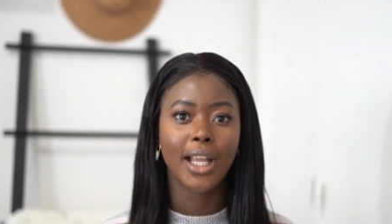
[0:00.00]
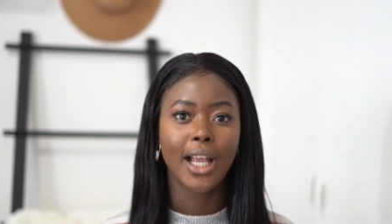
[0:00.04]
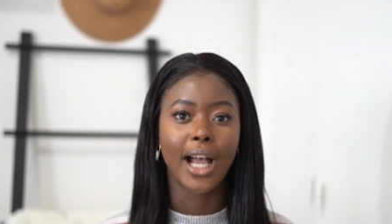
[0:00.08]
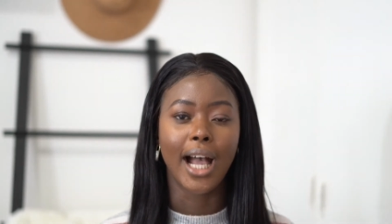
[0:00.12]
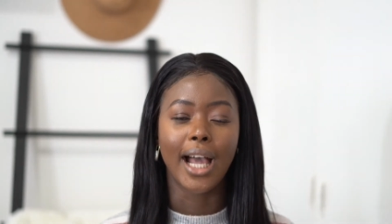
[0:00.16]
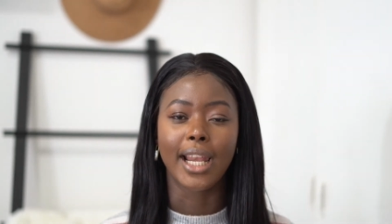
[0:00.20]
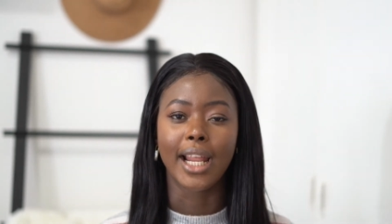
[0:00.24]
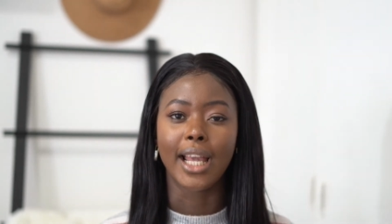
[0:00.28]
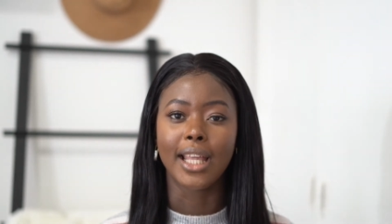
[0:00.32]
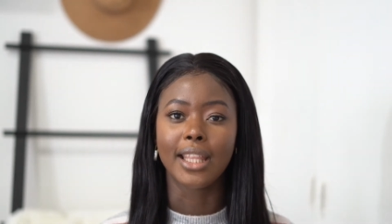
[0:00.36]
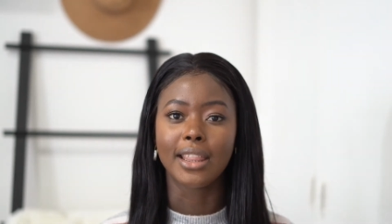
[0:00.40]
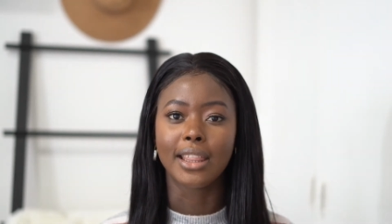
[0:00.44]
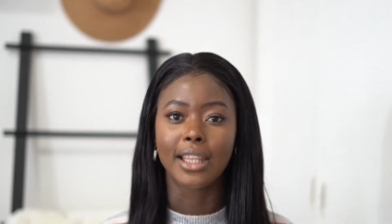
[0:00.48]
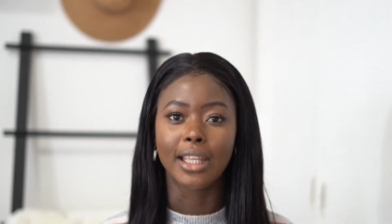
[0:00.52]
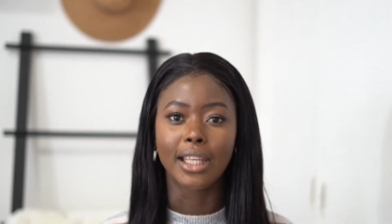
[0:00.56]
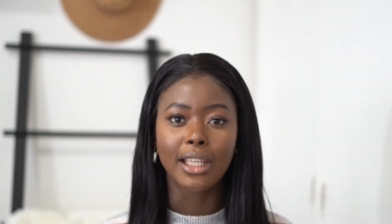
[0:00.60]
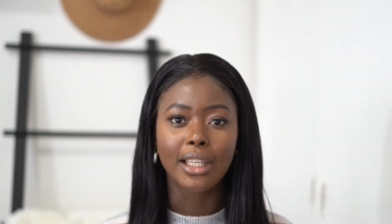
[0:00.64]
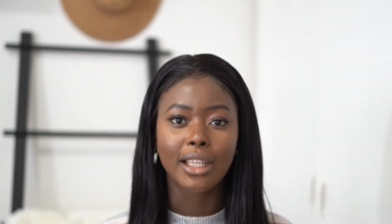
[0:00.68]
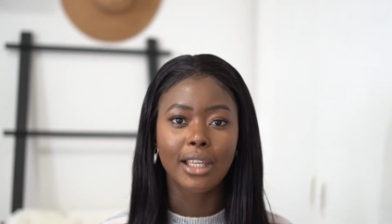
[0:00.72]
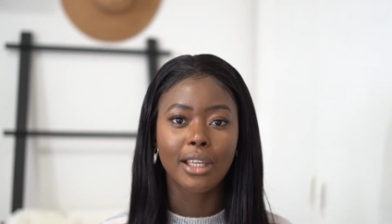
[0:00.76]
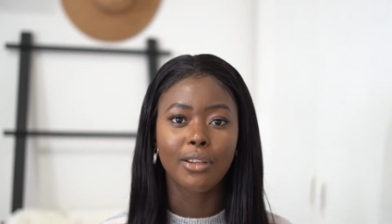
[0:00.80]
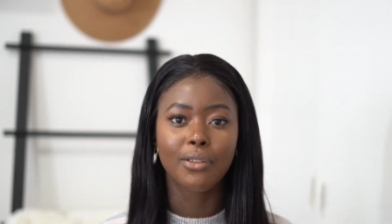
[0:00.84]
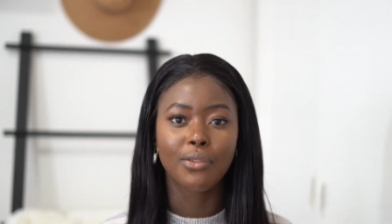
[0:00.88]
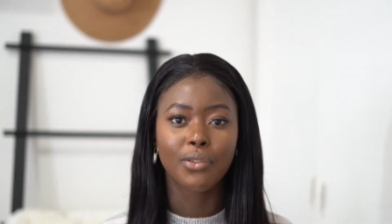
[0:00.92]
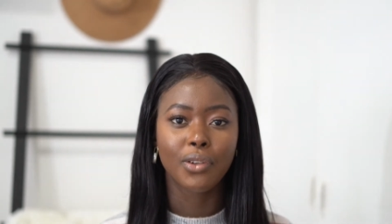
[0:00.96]
and I
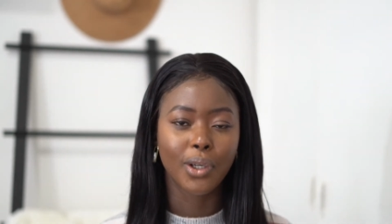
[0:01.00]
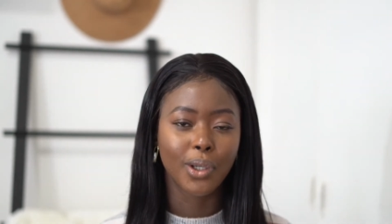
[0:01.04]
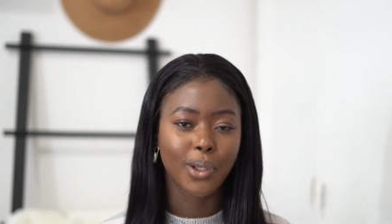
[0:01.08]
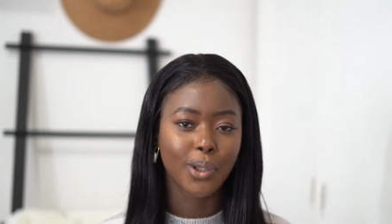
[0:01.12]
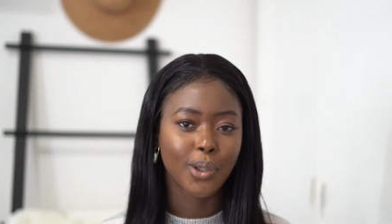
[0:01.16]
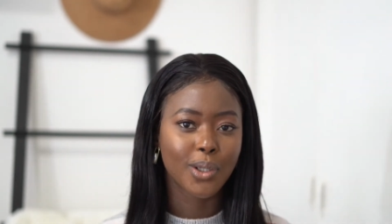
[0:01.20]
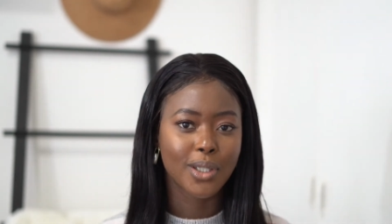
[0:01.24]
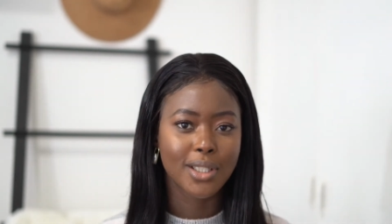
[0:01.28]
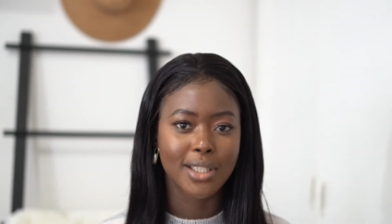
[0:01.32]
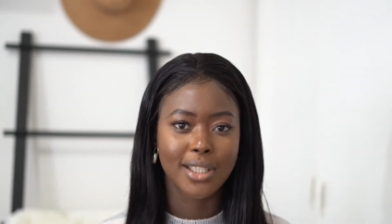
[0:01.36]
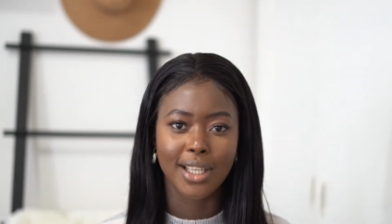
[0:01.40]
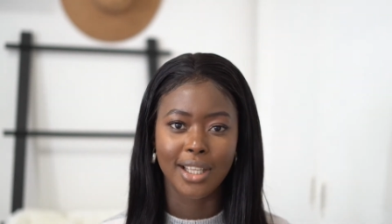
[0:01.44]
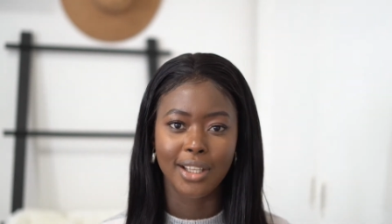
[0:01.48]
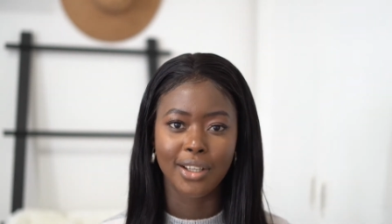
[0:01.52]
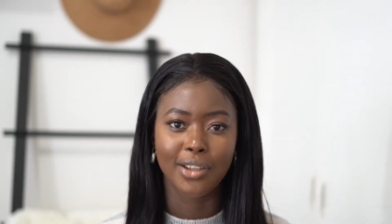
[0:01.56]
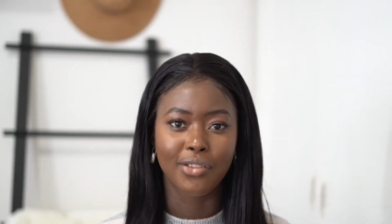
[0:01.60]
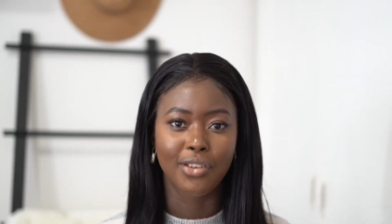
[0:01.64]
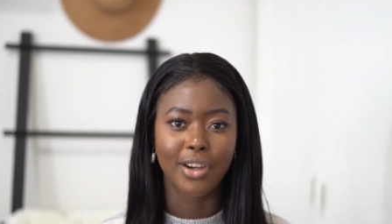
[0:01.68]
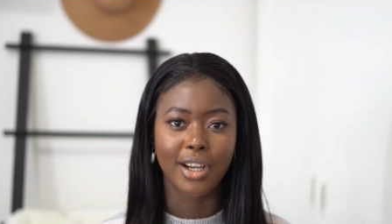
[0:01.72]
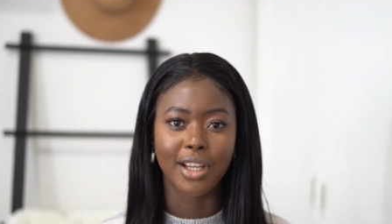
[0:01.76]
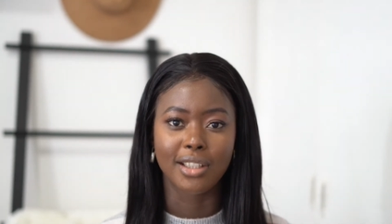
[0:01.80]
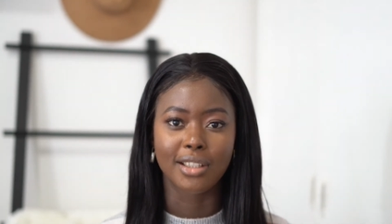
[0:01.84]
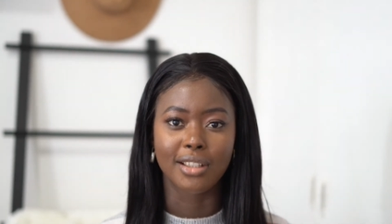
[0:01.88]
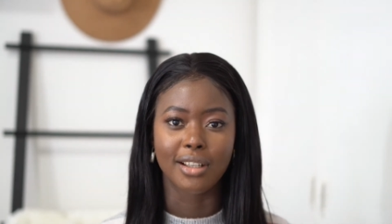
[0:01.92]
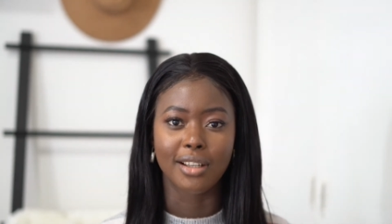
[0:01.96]
think if you're a content
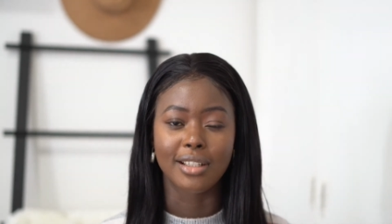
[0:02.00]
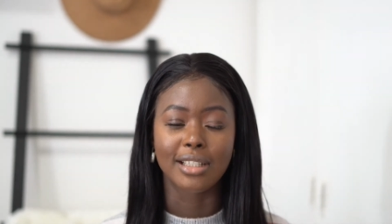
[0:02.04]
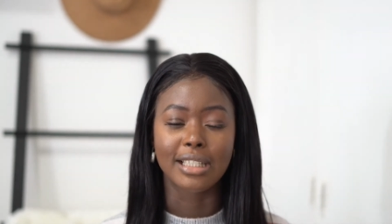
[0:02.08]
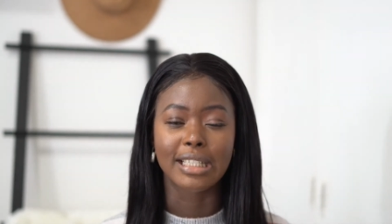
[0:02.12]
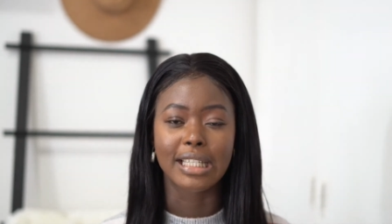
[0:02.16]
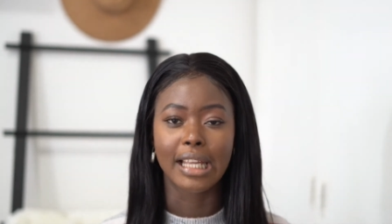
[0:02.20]
creator,